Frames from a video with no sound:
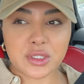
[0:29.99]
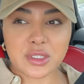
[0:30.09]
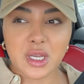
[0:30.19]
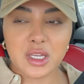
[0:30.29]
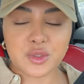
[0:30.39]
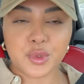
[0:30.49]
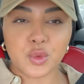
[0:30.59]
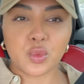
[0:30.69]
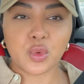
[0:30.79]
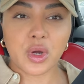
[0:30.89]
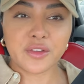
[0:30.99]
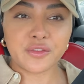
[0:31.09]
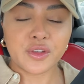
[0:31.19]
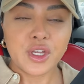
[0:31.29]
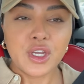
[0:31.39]
It's a husband and wife
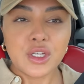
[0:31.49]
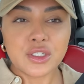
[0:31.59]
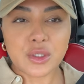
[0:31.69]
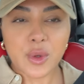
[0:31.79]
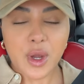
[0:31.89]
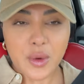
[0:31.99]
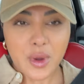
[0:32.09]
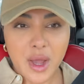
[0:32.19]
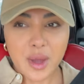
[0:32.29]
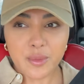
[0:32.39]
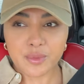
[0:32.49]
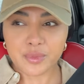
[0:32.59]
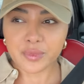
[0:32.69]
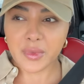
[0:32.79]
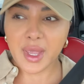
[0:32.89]
duo,
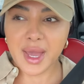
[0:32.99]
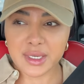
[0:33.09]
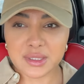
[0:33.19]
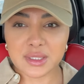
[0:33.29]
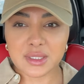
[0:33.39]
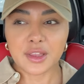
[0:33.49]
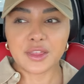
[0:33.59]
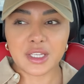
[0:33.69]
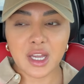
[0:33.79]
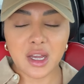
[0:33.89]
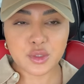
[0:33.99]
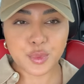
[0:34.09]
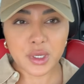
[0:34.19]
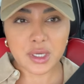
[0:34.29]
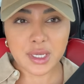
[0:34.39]
and the
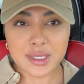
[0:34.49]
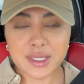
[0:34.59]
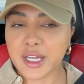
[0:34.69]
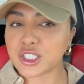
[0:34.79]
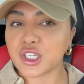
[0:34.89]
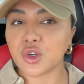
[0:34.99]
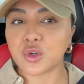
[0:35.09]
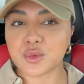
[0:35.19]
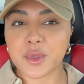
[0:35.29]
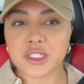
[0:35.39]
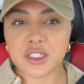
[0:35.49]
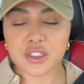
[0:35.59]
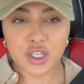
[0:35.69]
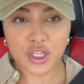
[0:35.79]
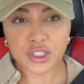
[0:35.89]
husband is actually a cosmetic
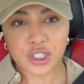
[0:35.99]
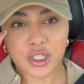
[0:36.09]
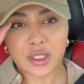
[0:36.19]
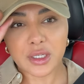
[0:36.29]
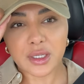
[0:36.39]
surgeon